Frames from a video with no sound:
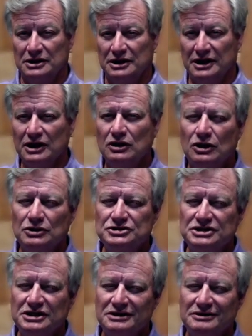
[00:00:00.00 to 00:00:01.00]
And in
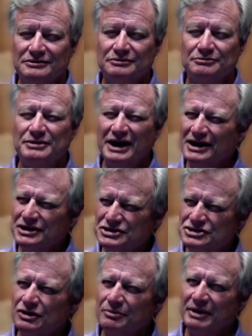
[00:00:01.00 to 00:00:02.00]
closing,
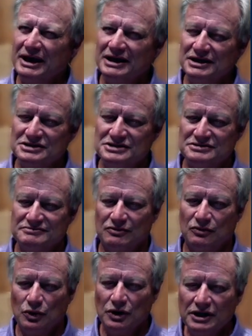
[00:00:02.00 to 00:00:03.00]
managed domains
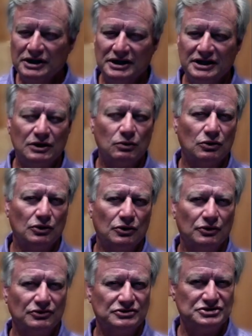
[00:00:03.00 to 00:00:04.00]
really
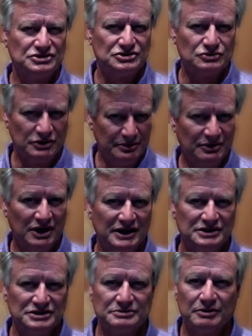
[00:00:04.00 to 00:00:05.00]
equal
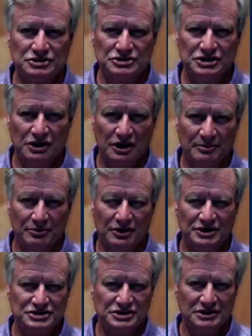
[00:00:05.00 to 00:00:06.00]
streamlined Smartsheet
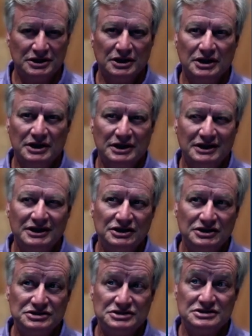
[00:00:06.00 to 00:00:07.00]
operation. It
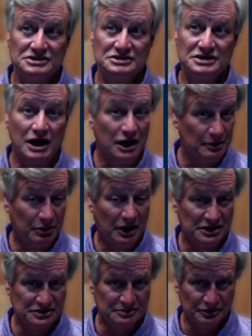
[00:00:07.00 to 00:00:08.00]
is not
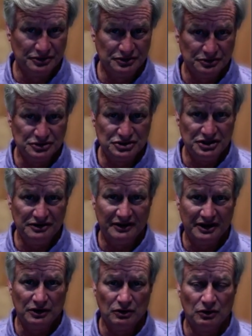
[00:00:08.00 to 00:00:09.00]
possible to achieve
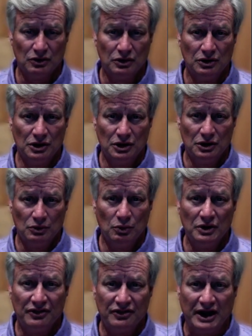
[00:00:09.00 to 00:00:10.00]
that goal
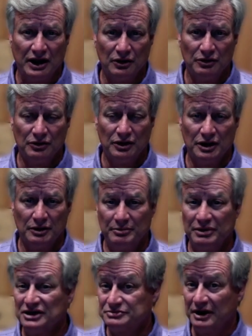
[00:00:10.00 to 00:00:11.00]
without
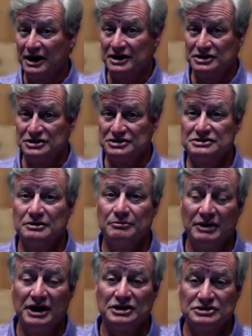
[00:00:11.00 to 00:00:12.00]
best practice
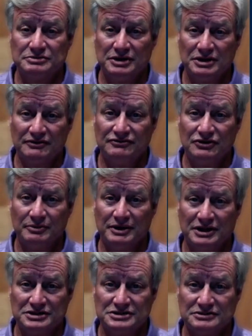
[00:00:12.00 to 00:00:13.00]
management of
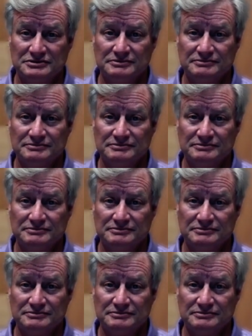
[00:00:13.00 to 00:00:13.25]
domains.